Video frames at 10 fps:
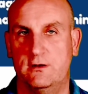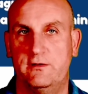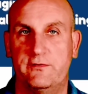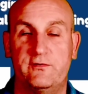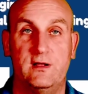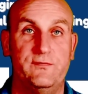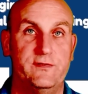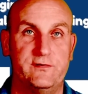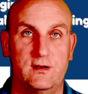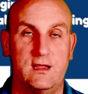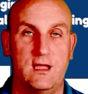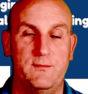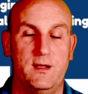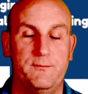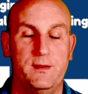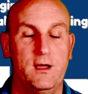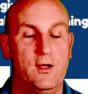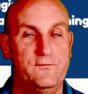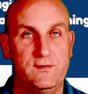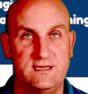to the stuff that's going to come up, but
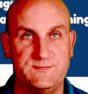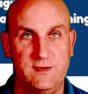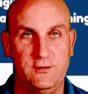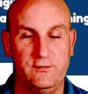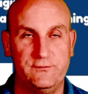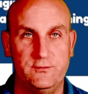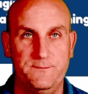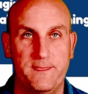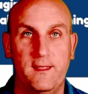hopefully it's been useful.